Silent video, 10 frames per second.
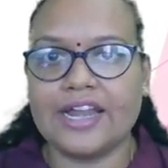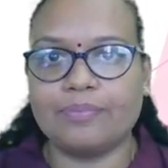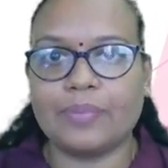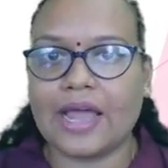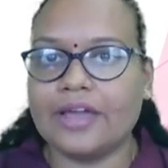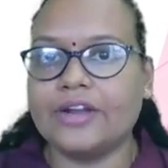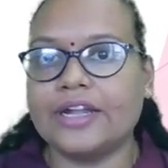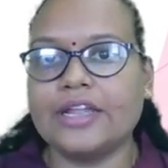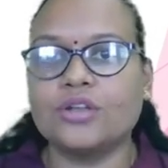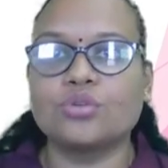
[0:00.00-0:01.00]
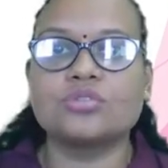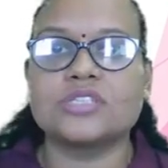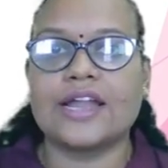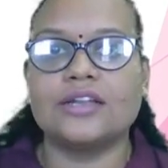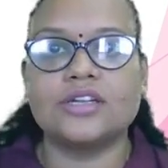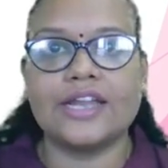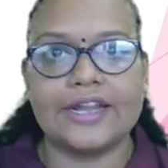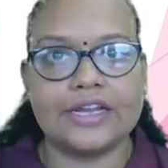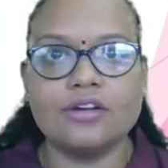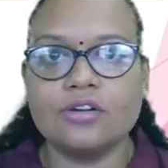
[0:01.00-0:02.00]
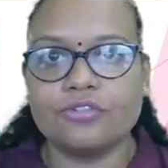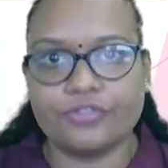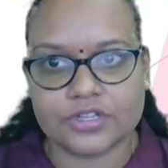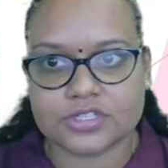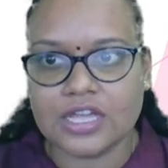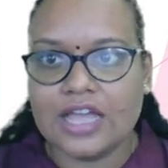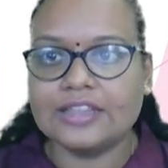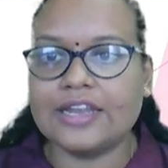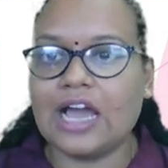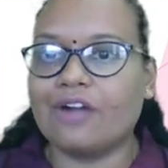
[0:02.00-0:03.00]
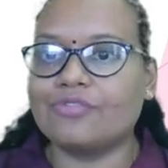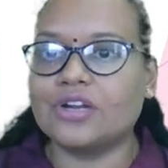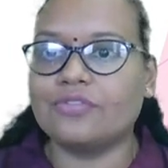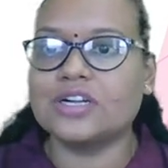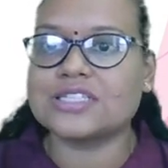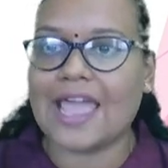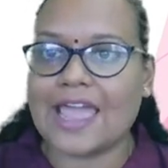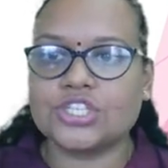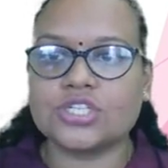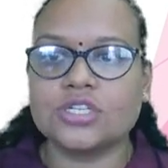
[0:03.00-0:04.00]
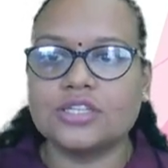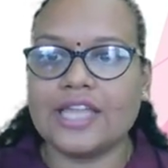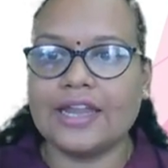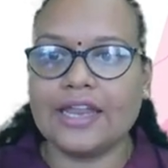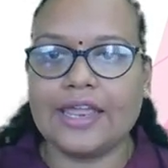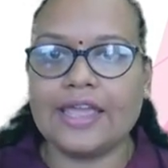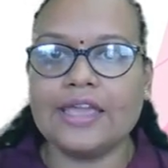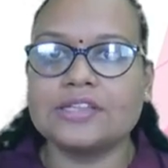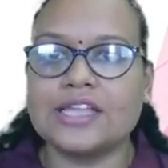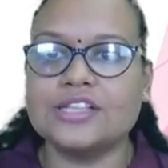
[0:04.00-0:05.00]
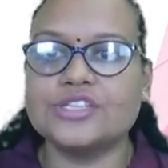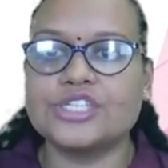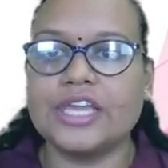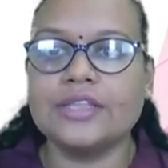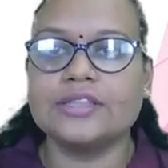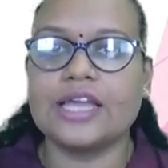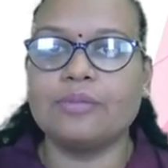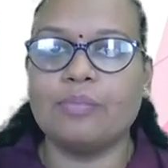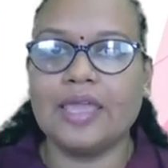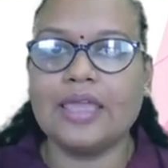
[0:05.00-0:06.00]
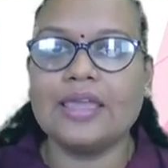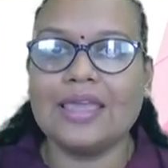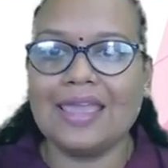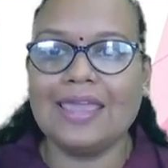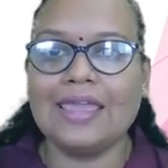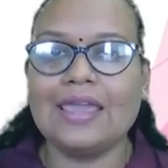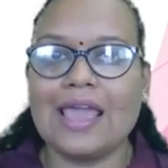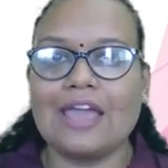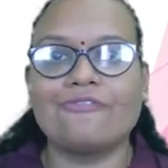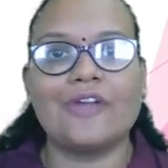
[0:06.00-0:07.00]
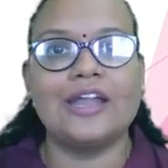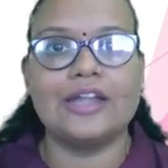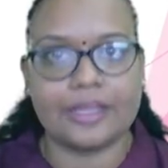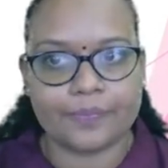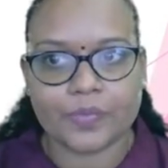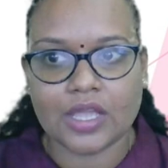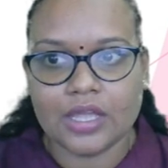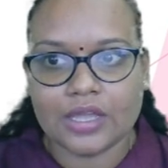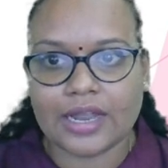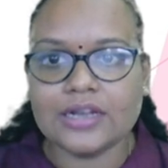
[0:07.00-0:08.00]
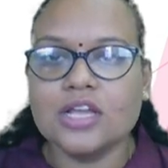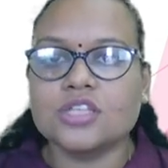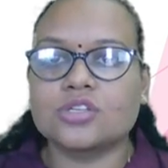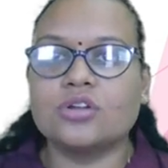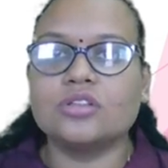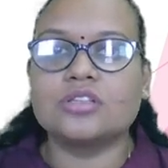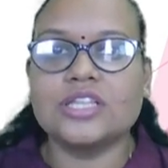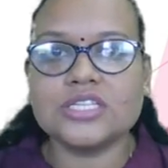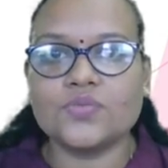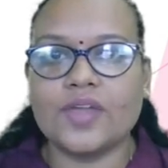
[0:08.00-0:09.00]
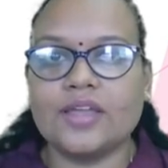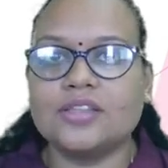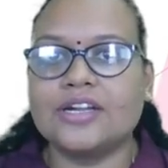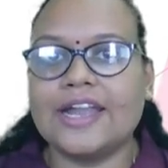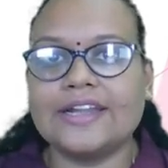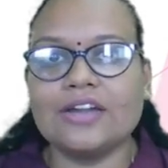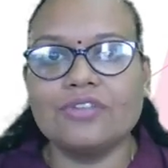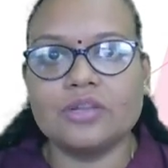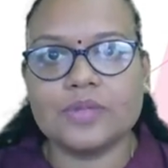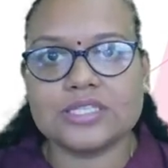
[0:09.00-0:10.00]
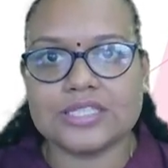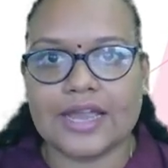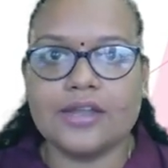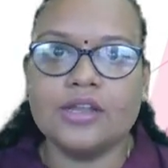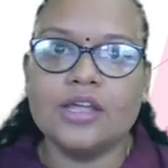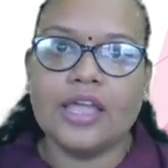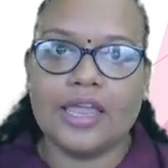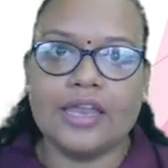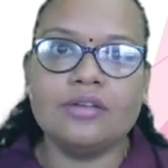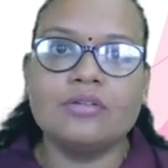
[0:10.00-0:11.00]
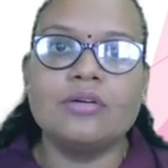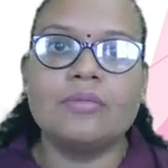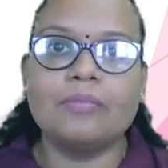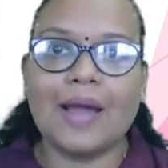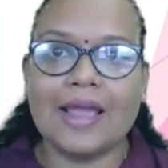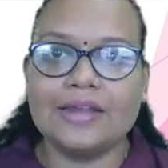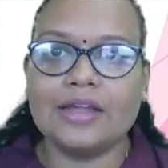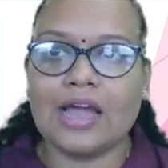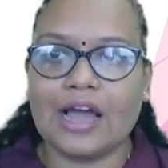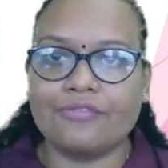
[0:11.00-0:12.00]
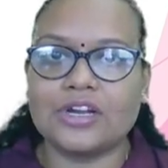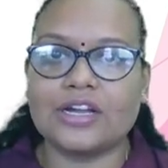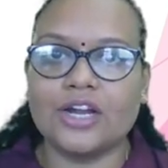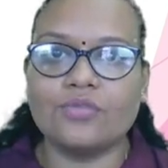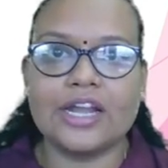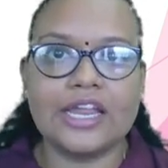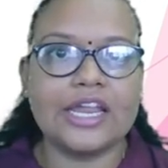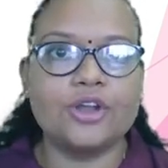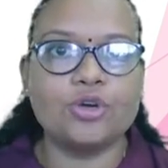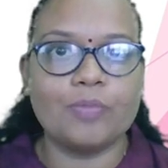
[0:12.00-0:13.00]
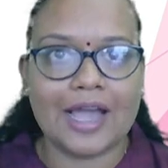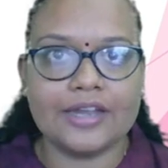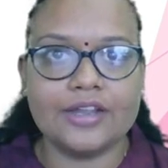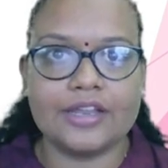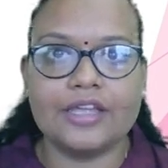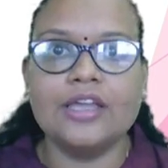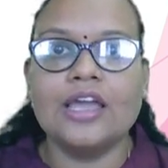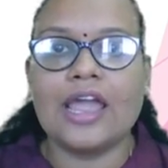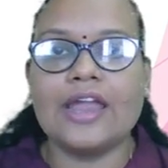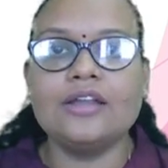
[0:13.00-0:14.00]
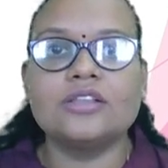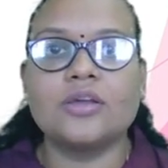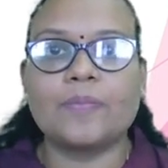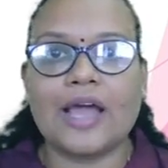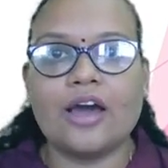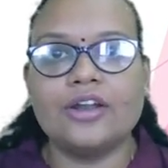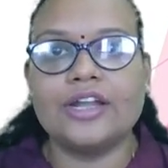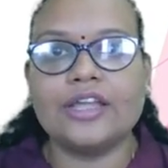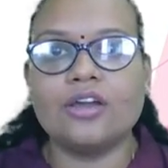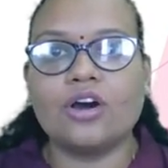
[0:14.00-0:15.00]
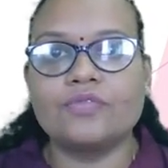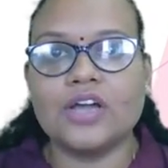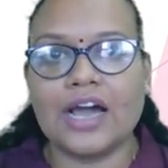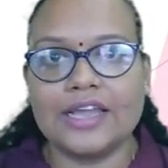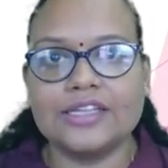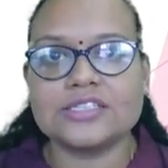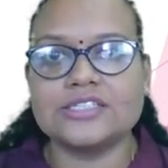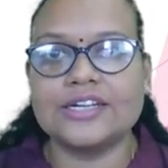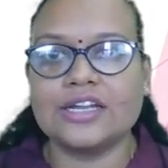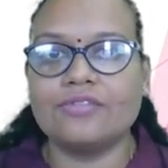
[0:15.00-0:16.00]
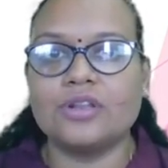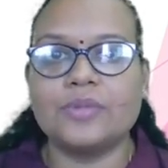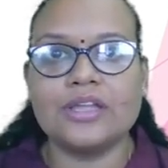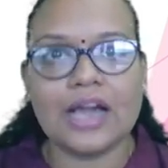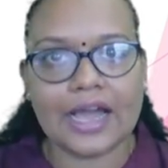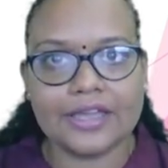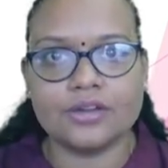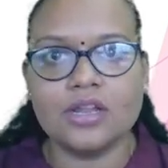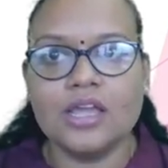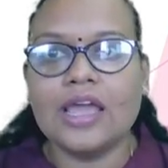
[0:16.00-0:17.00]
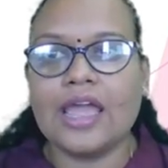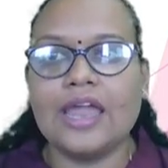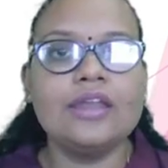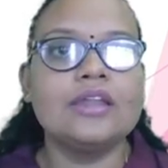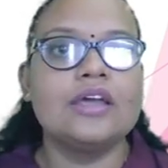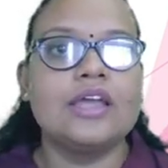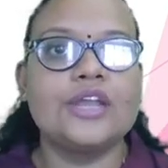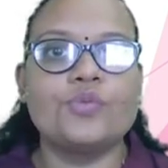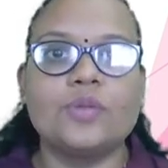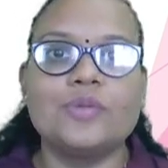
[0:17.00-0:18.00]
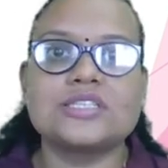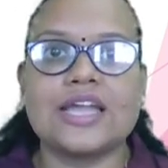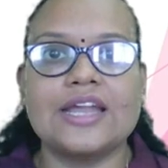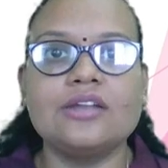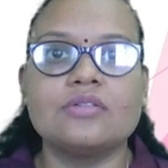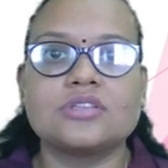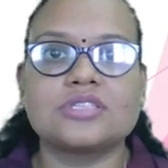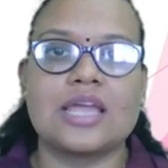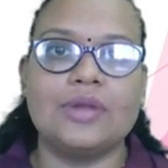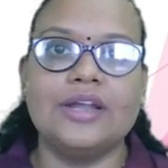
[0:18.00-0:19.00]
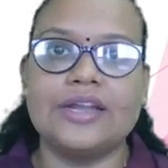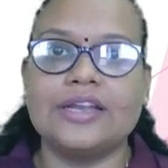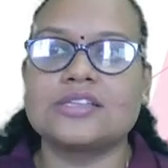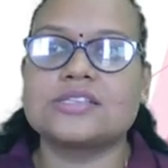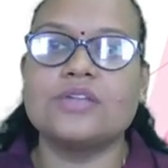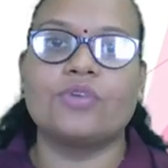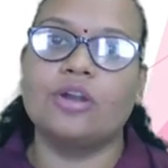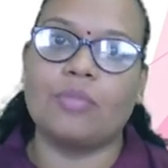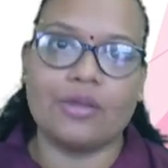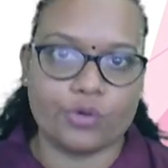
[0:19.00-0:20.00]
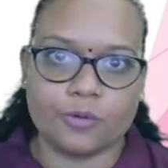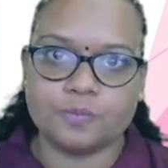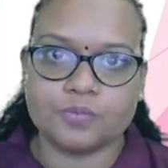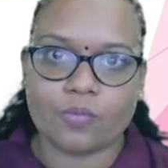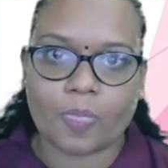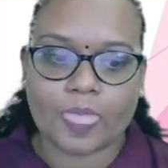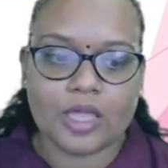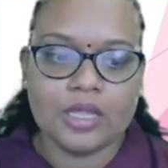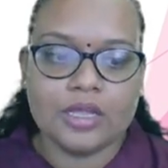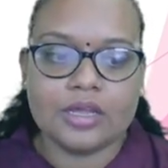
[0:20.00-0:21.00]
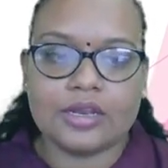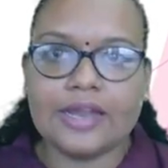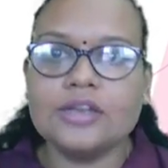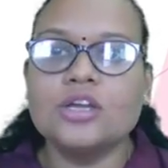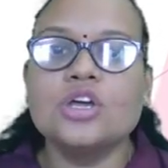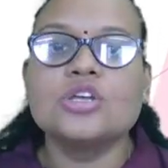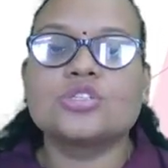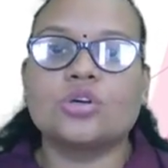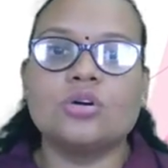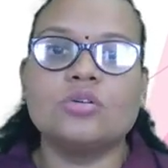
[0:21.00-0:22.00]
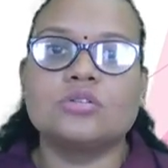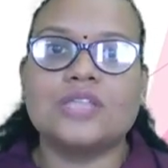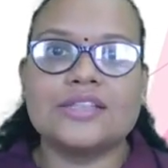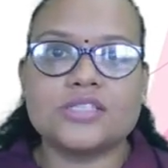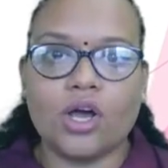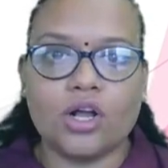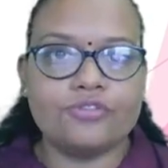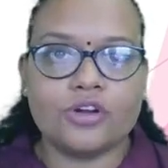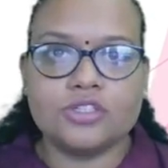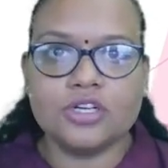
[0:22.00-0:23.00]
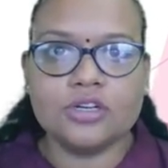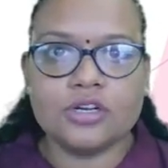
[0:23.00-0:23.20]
priority to send the data first. Then afterwards H, then A, then G, then B, E, F, and D. Right. So this way the data will be sent in binary after converting into binary, and the priority of the highest data will be higher, and it will be sent simultaneously one by one. Right. So that's all for the